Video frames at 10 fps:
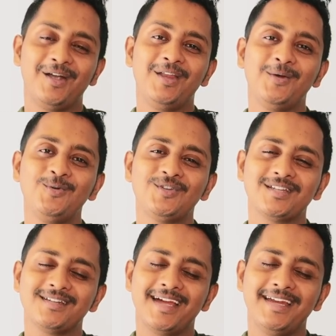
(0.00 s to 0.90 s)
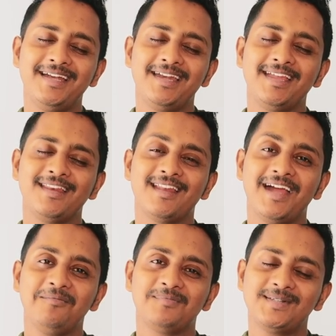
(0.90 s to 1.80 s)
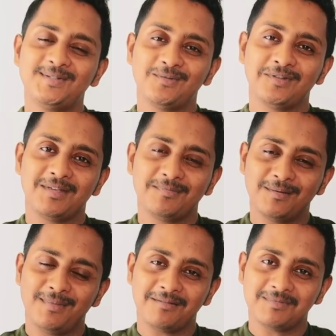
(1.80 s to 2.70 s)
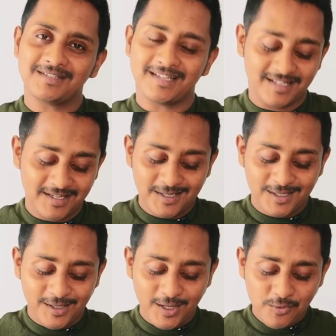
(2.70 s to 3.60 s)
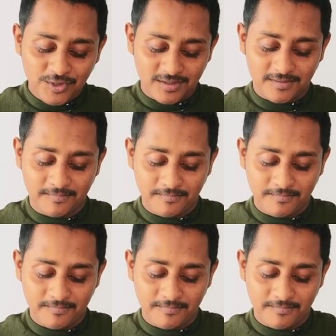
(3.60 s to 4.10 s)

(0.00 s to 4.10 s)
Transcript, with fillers: Tuition. ninety-nine percent of the people make mistake. Tuition.